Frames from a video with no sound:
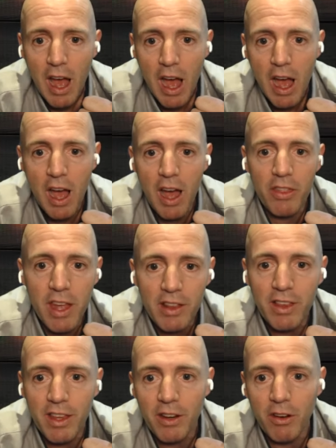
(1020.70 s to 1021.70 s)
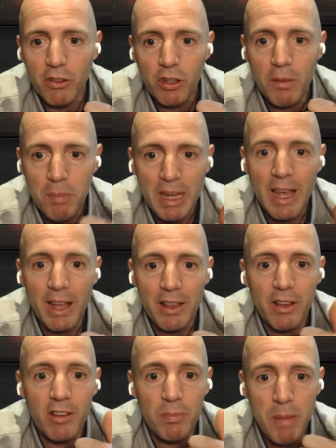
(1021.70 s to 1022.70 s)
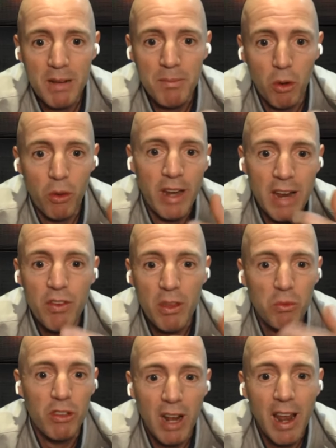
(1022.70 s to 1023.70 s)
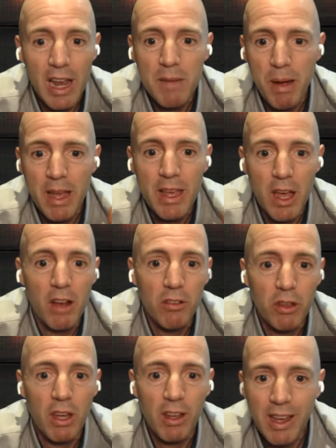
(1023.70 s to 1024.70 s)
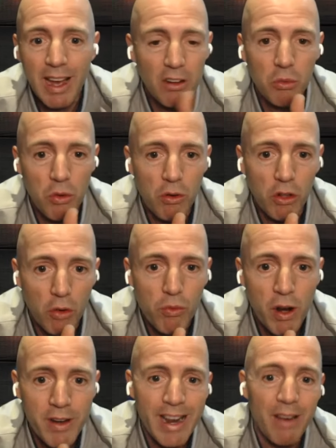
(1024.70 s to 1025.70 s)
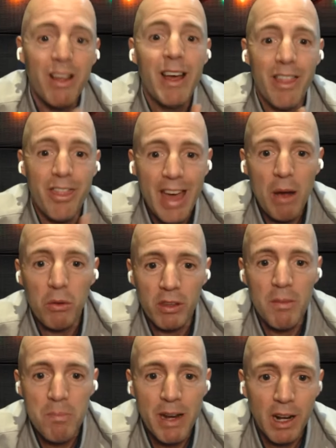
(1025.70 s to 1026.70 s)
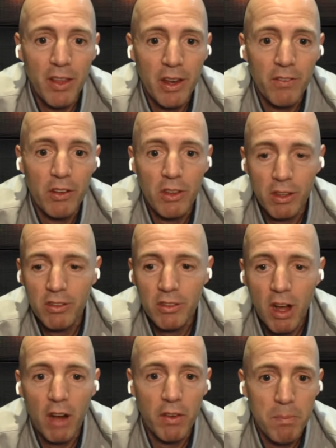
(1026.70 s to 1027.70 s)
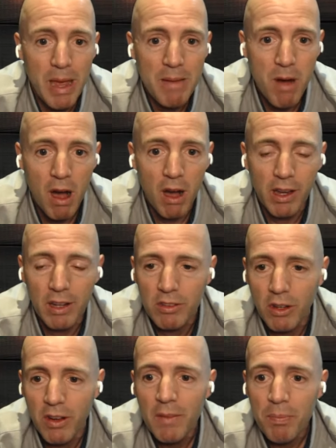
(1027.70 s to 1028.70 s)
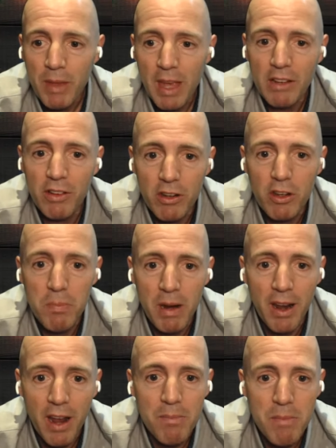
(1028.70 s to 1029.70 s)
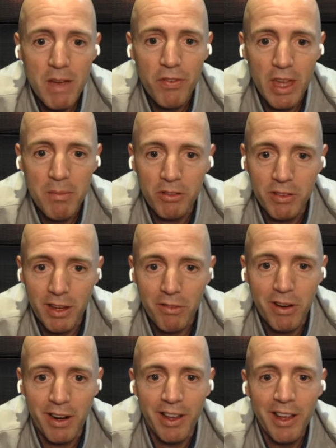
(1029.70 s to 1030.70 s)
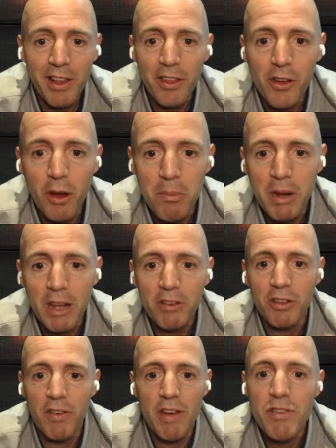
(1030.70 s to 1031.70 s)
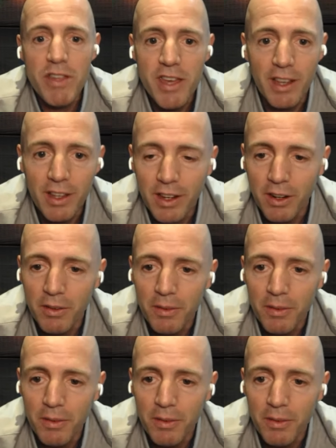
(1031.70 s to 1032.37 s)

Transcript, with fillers: And then, you know, took a big hit. They spend more than everything was delayed by years. So their cash got run down. That was in the middle then of the start of the bear market. So it's literally been a nightmare for them, isn't it? The combination of everything, you know.